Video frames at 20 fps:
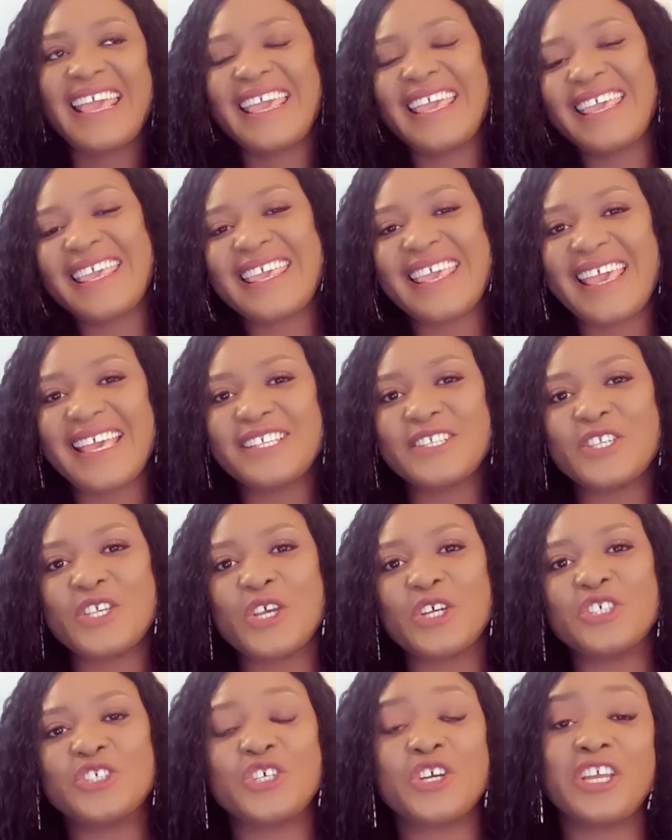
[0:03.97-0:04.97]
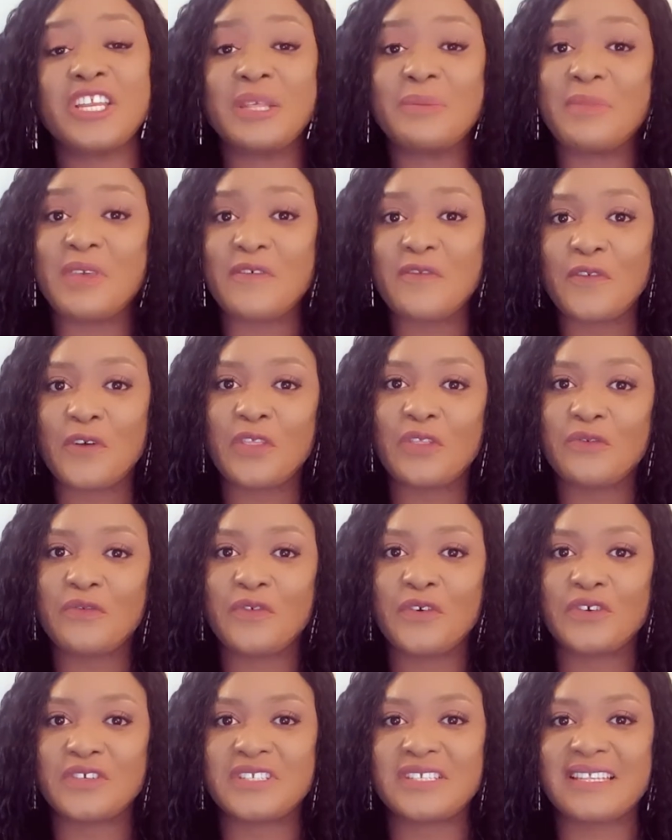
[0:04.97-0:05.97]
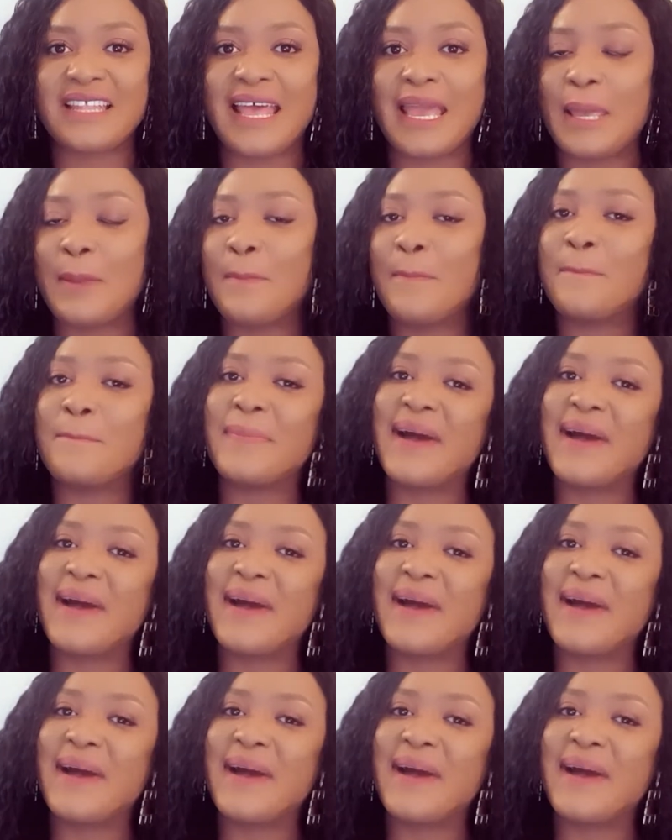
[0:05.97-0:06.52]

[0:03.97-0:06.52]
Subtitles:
In case you're joining me for the first time,